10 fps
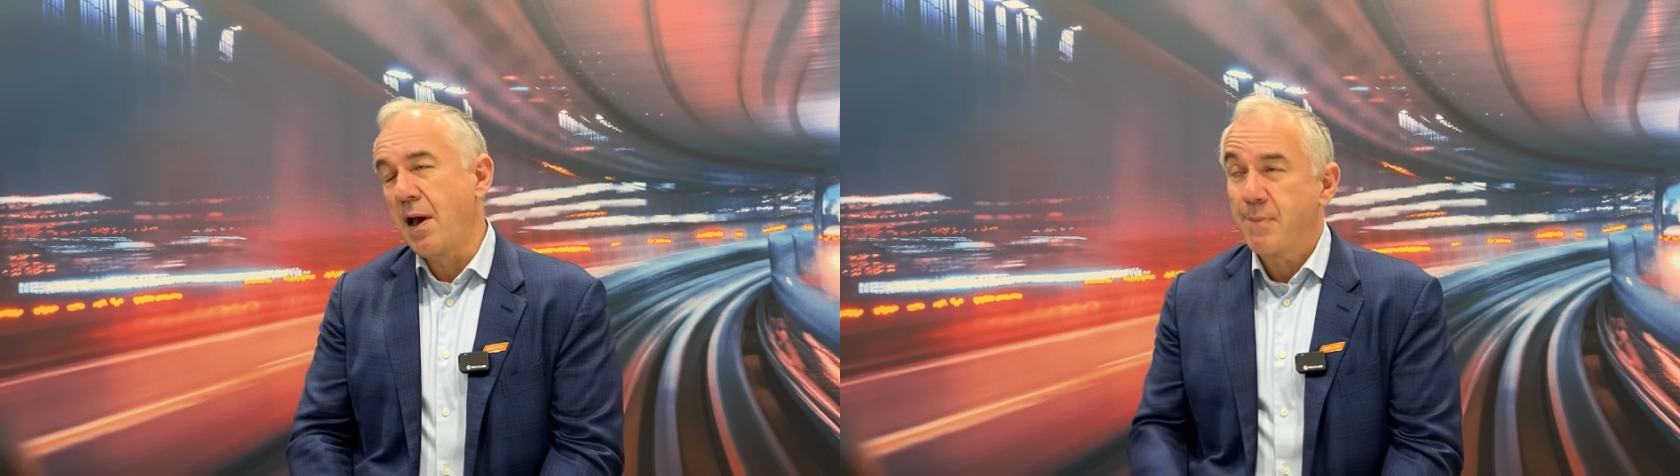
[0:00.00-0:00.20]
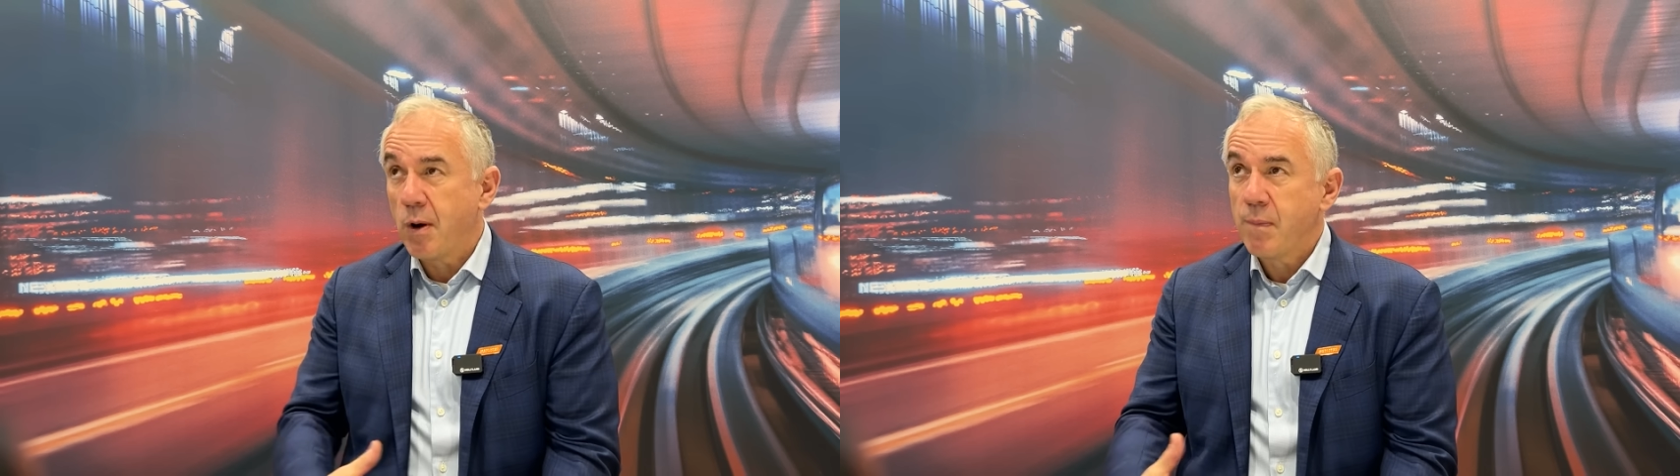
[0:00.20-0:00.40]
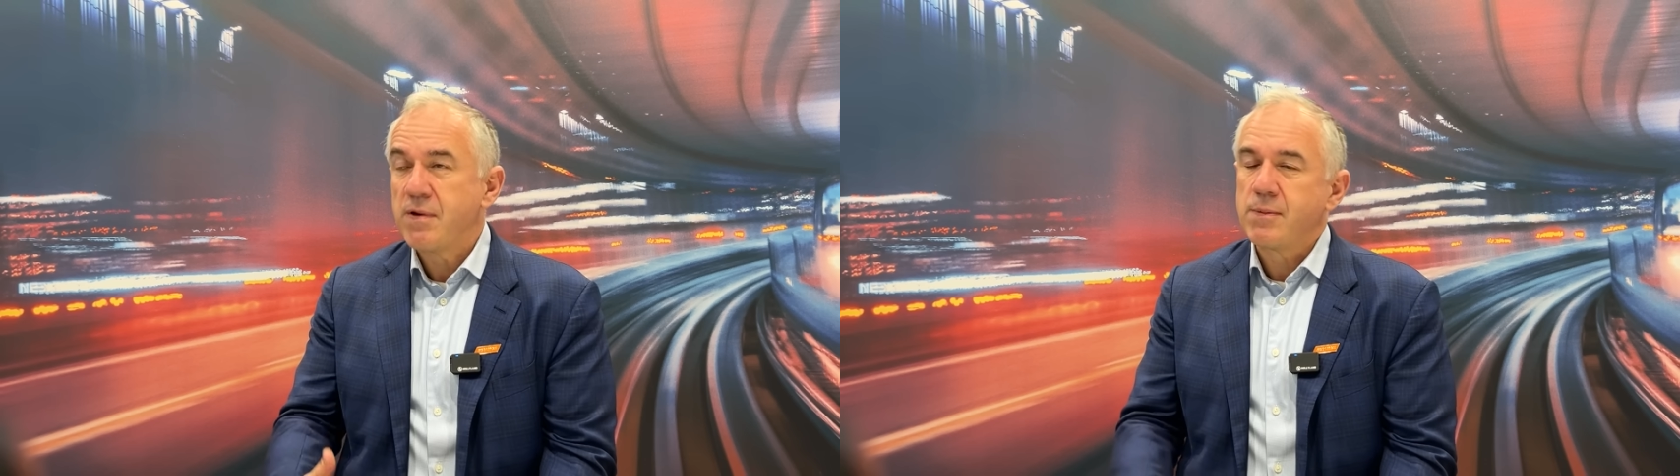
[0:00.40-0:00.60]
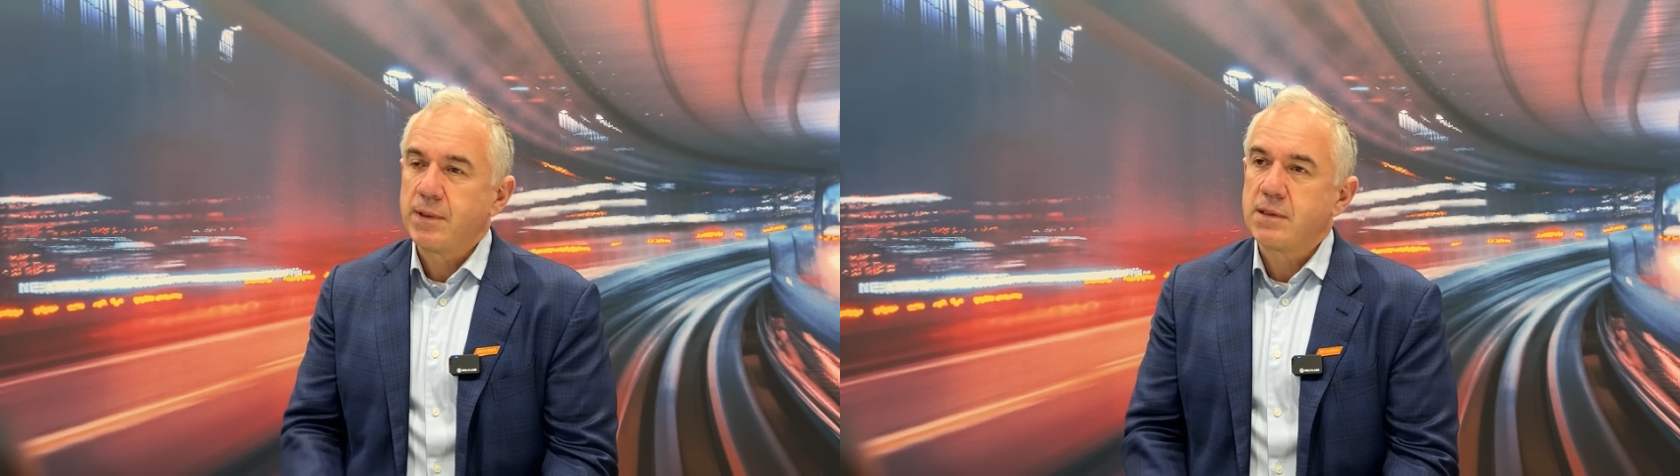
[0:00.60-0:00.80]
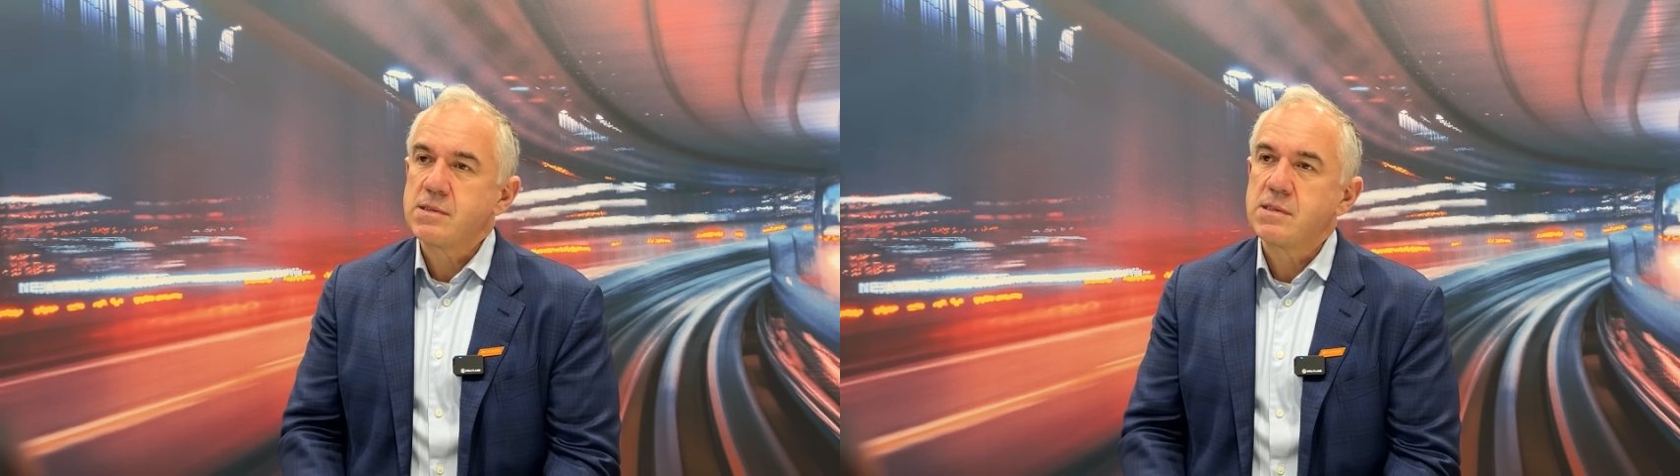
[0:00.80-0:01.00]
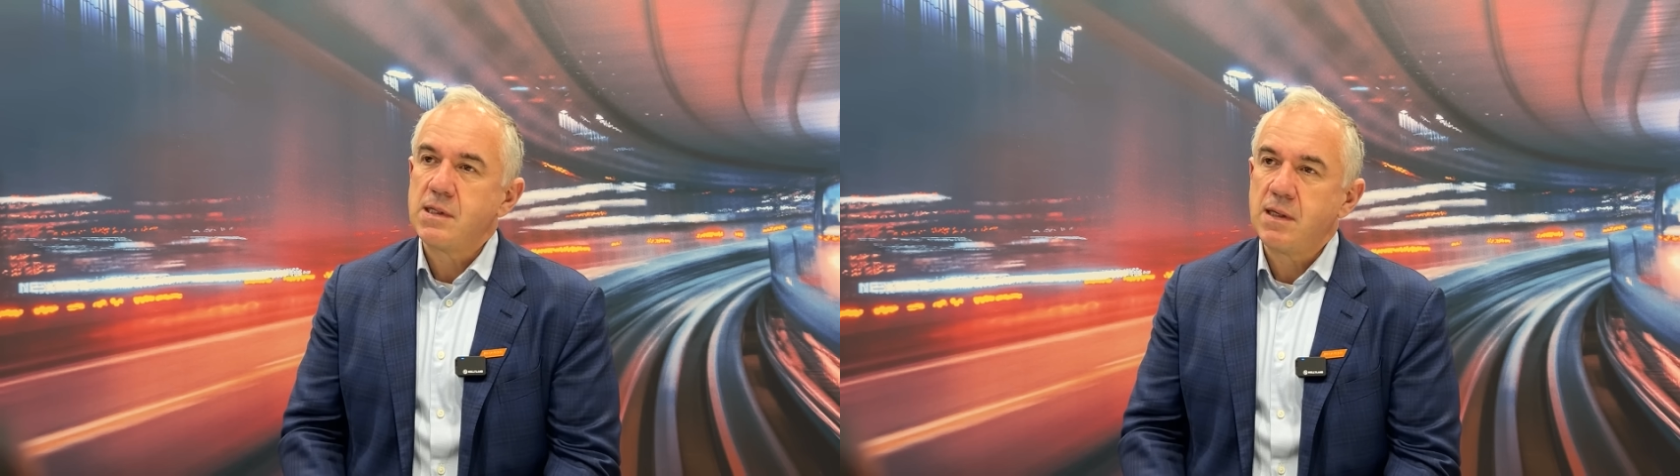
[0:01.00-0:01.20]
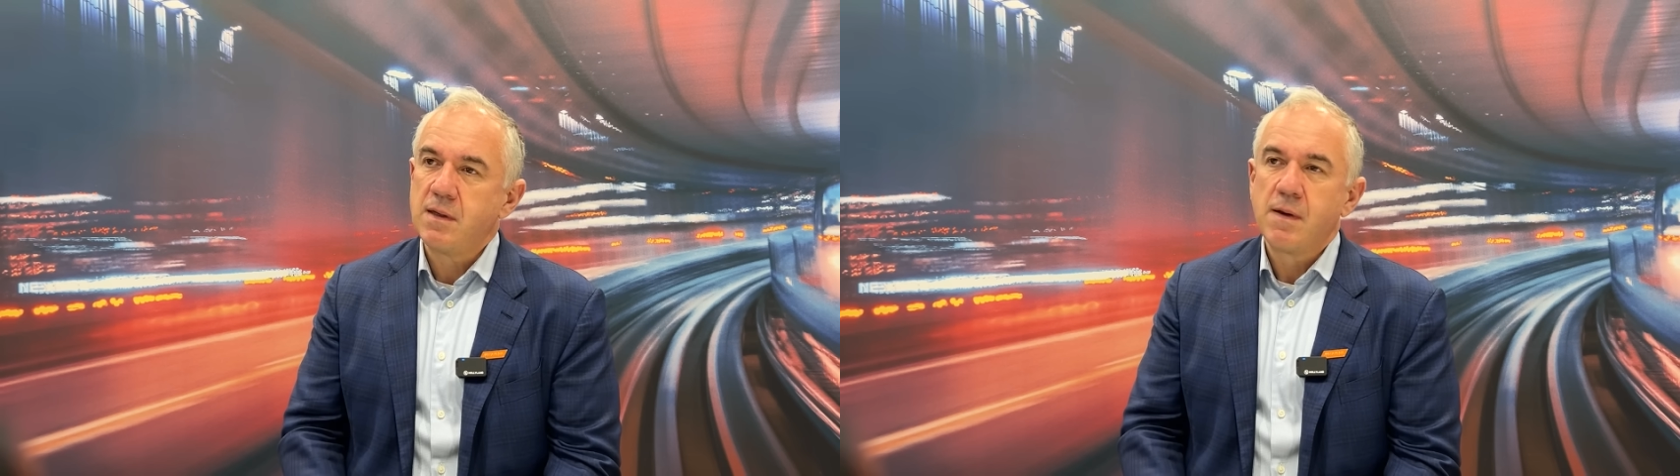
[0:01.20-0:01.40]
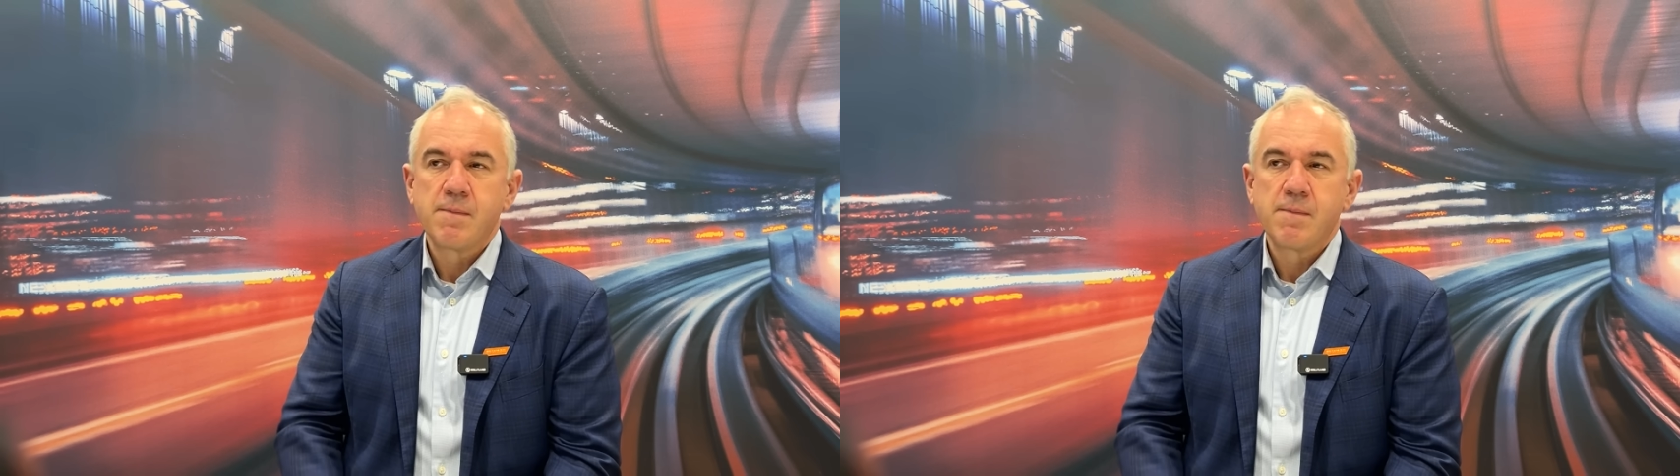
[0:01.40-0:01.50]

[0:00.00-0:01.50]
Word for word: I'm hoping we'll see